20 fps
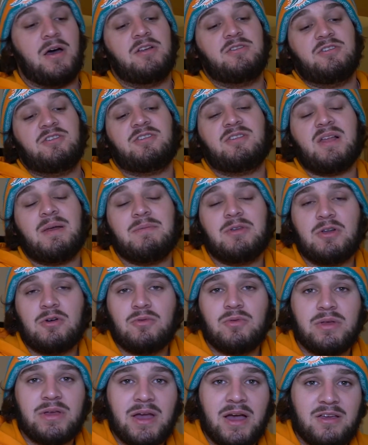Just let me know
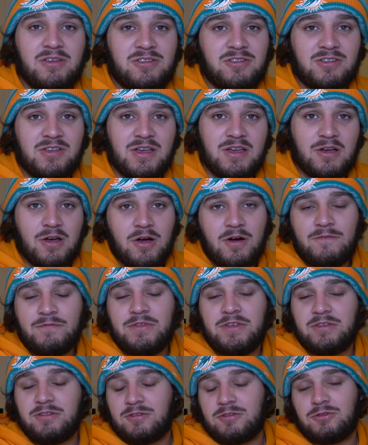what you guys think of
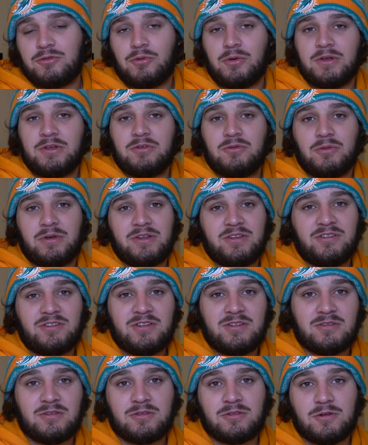this 2020
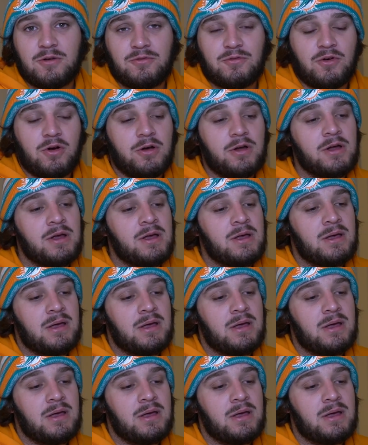season so far,